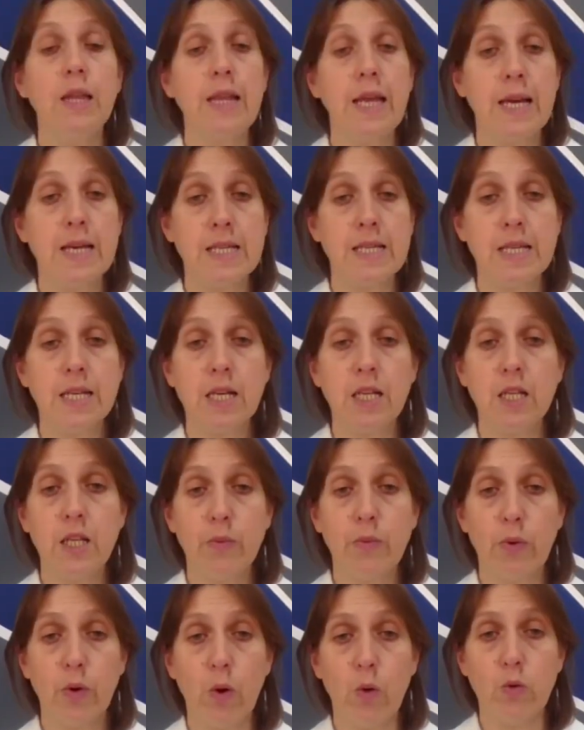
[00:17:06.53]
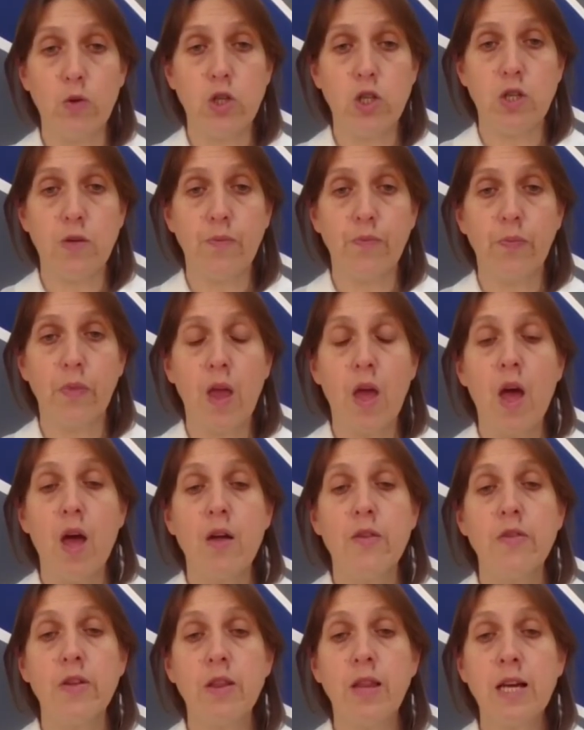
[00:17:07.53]
Lexical approach.
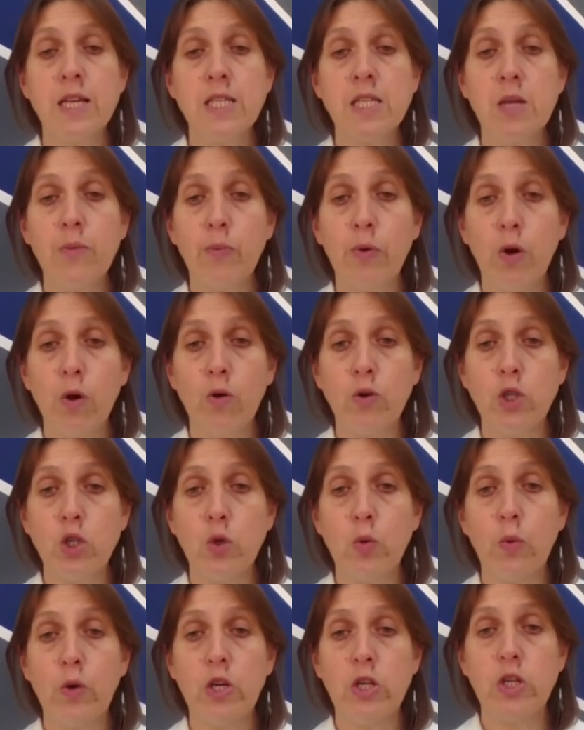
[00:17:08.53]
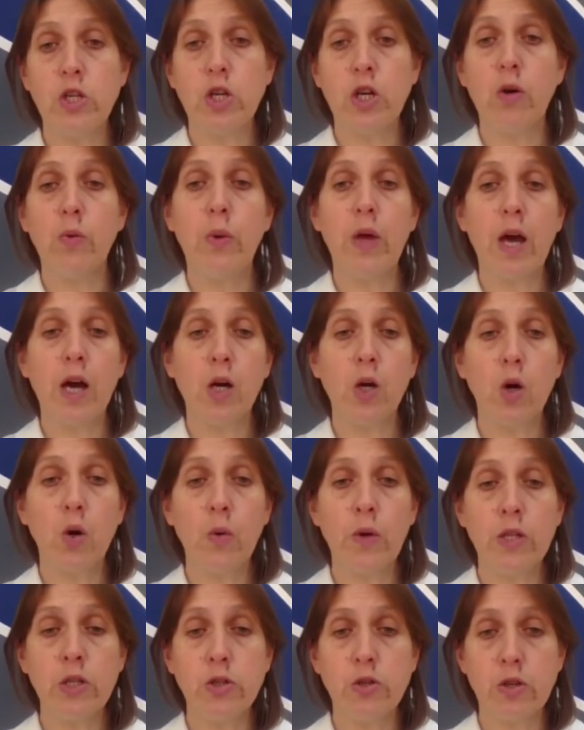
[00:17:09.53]
The last approach which we are
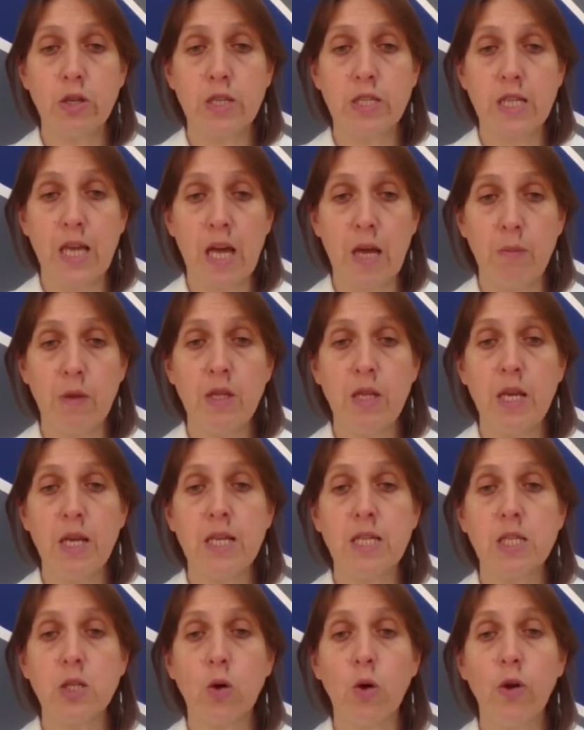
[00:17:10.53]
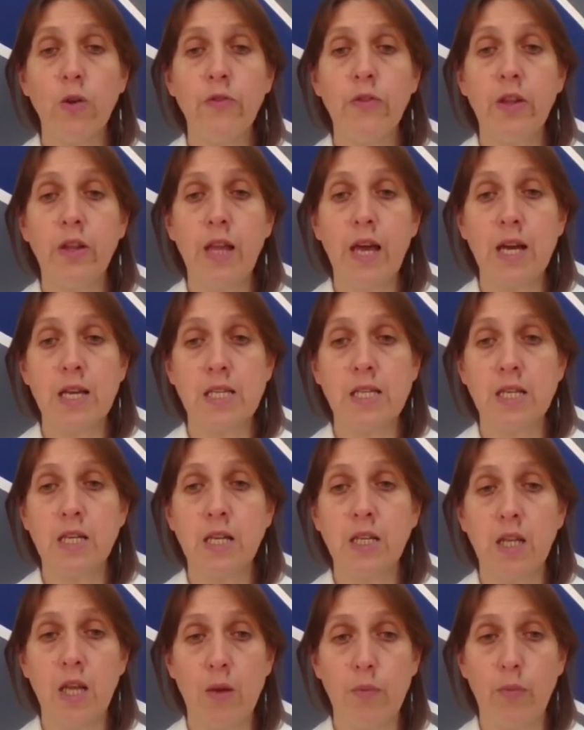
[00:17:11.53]
going to examine is called the
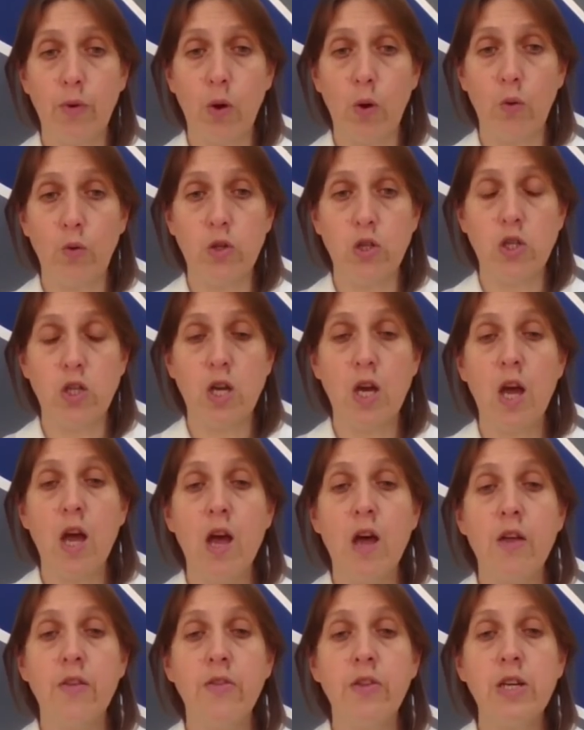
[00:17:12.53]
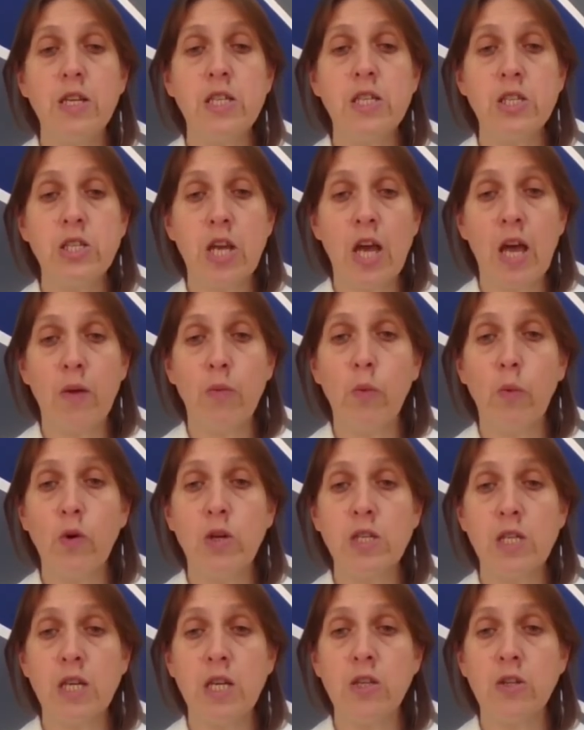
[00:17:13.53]
lexical approach. This term
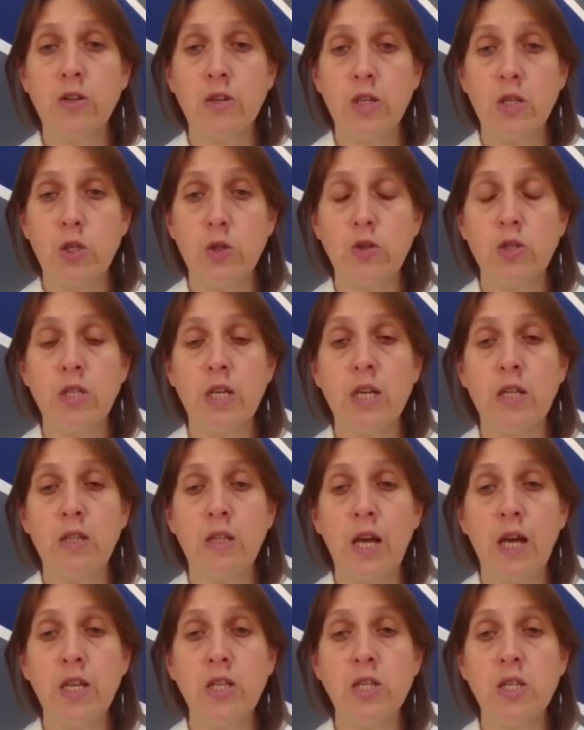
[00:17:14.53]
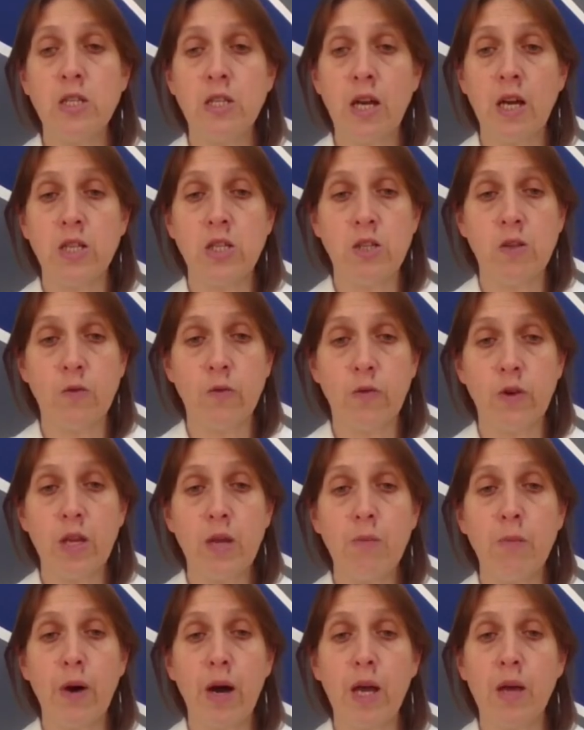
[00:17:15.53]
was introduced in
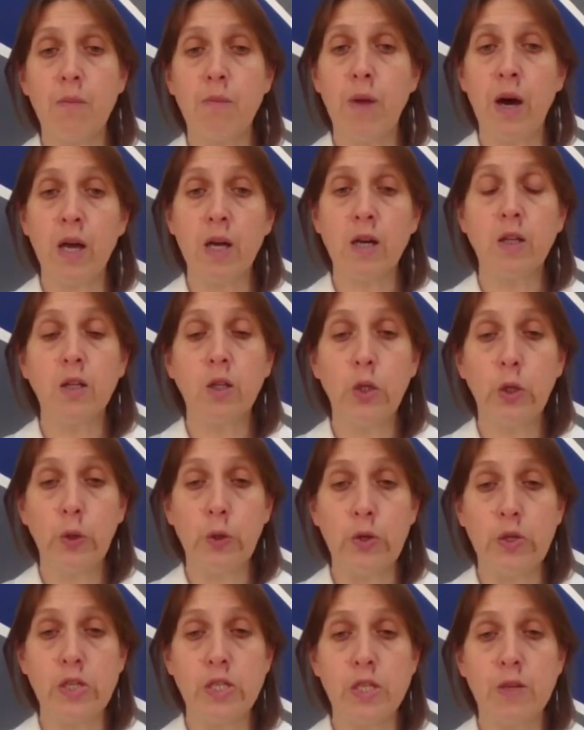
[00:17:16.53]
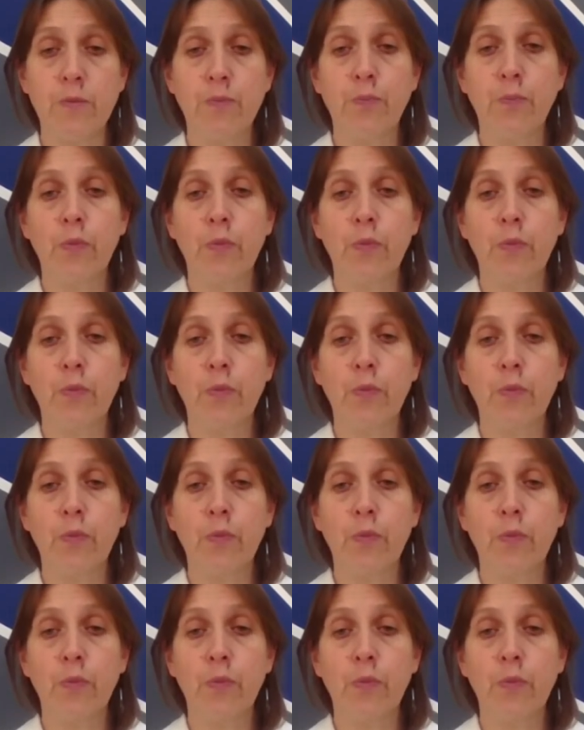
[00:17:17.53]
1993 by Michael Lewis,